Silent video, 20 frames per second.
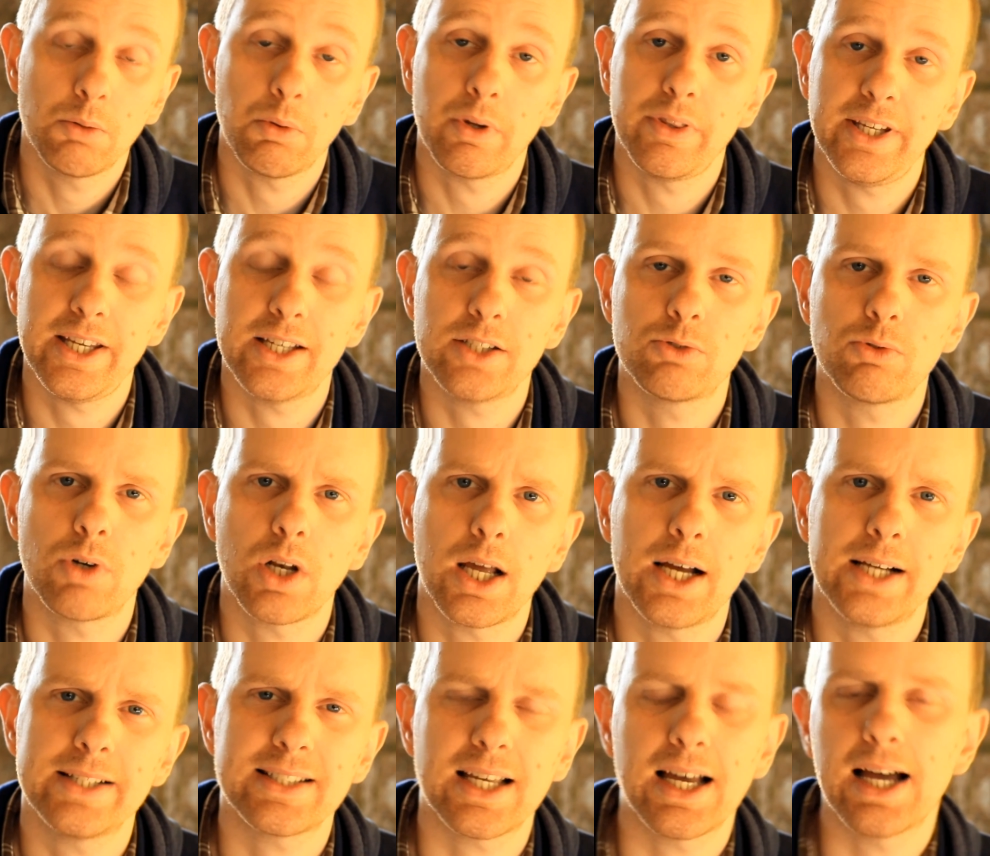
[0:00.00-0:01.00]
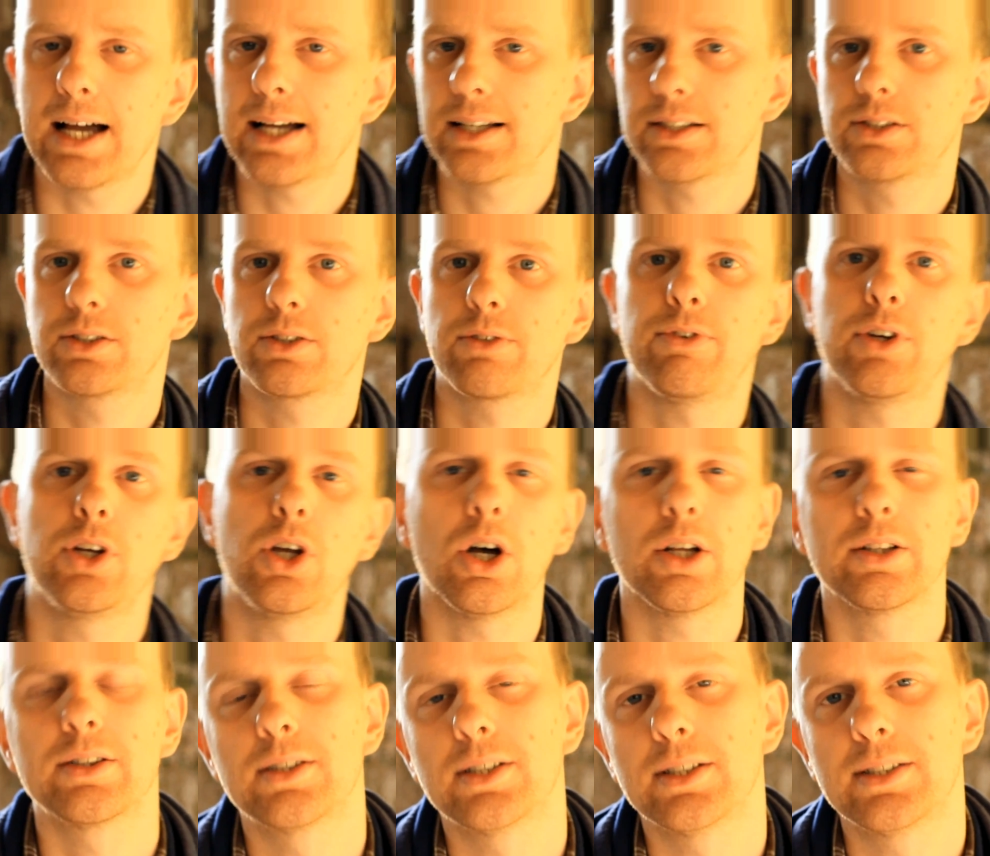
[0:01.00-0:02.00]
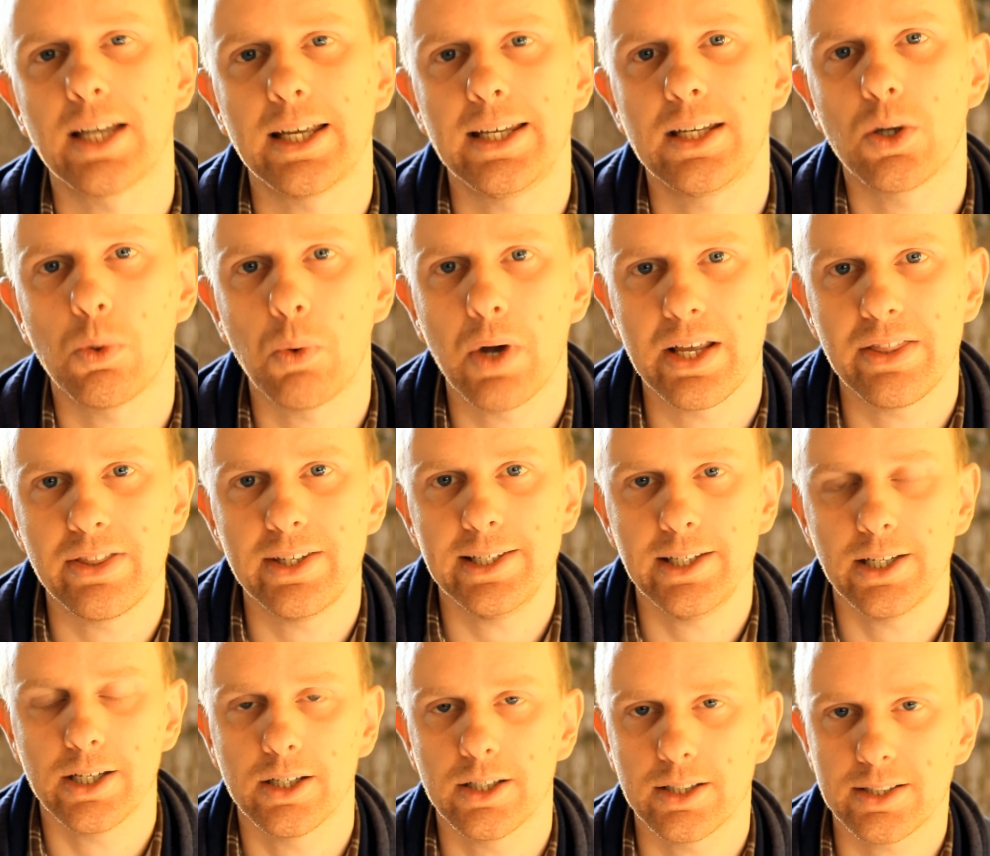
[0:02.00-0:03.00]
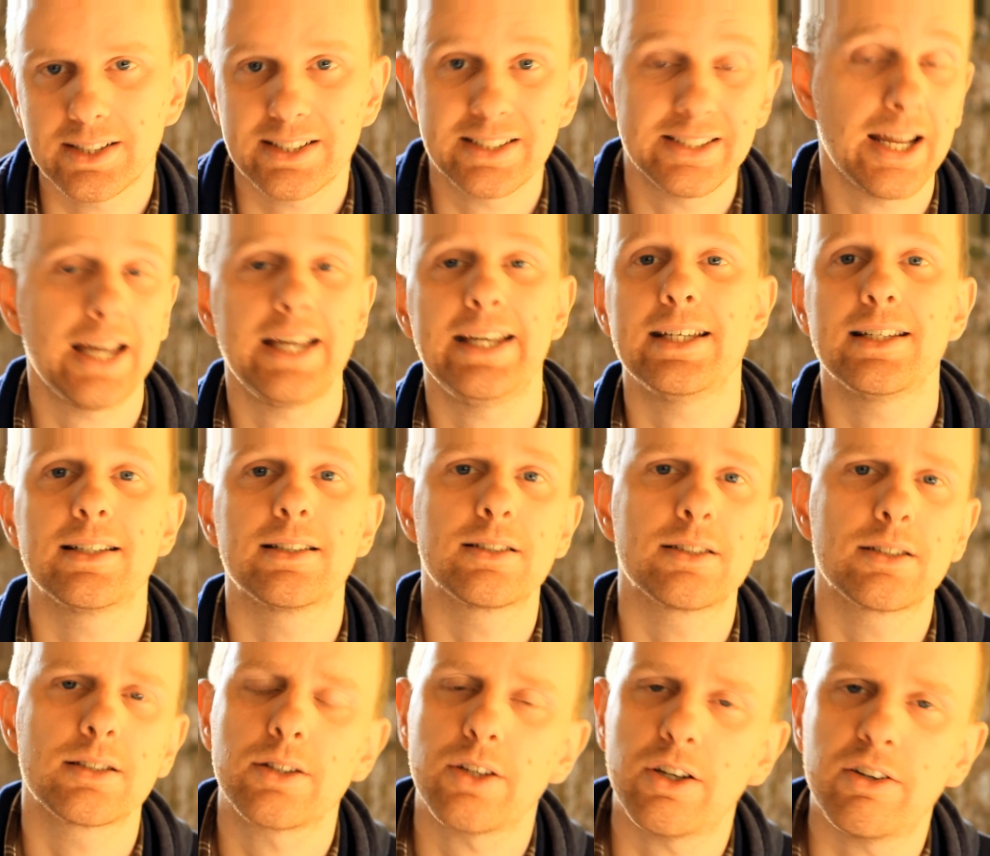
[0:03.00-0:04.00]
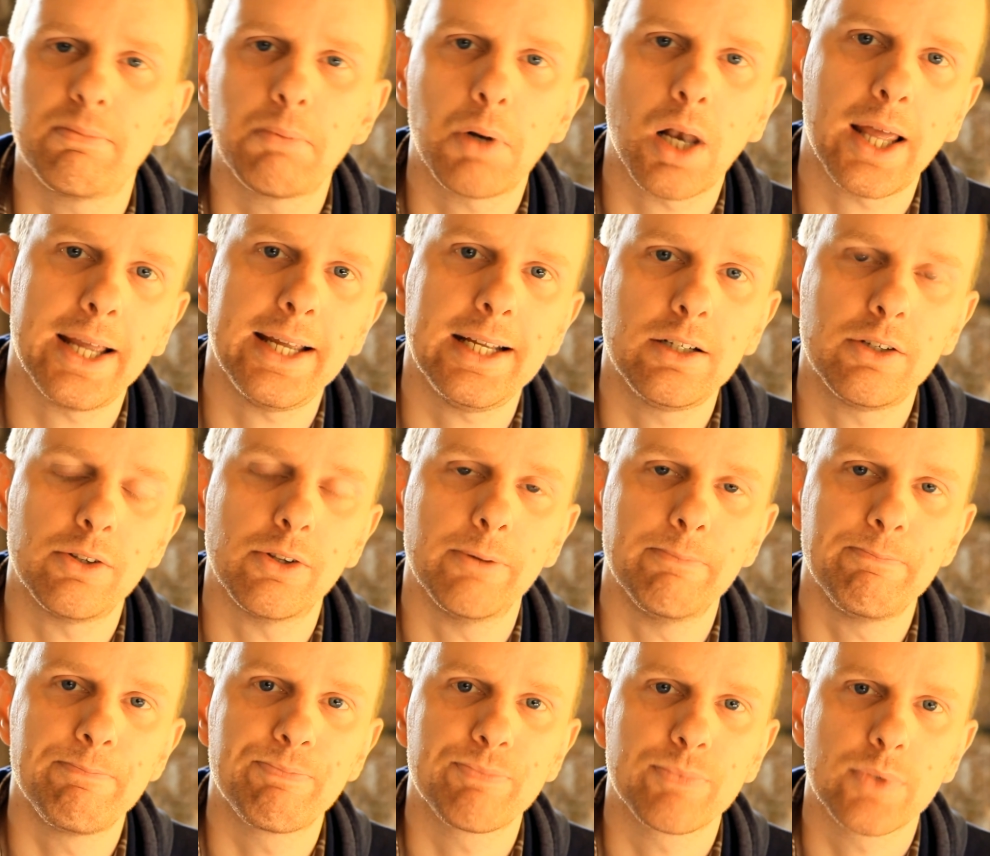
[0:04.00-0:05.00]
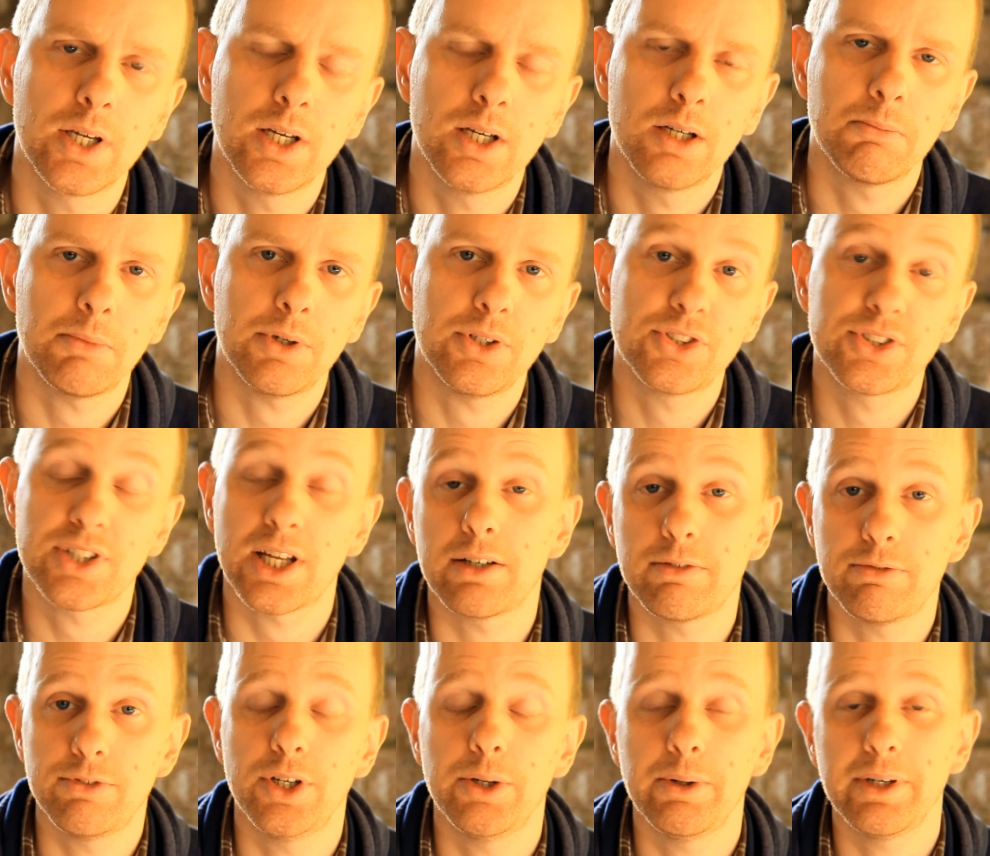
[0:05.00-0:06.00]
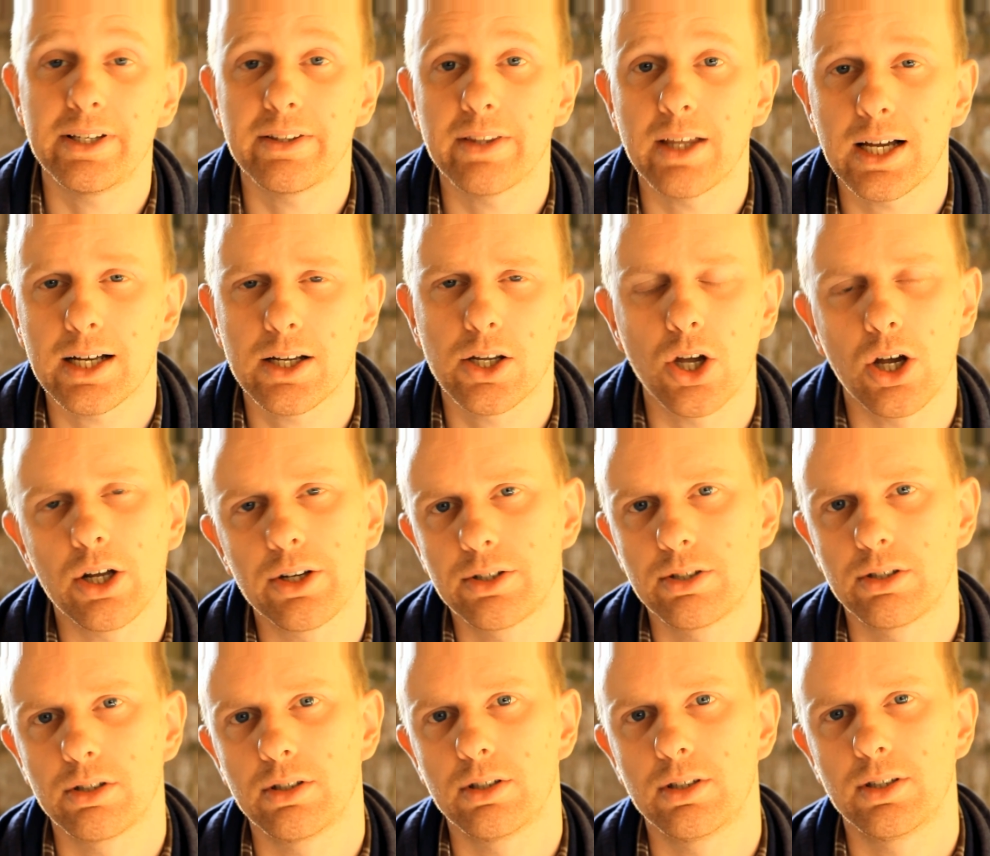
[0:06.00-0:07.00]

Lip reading: when the Israelites ask for God to take away the snakes that have plagued them. But instead of doing that, God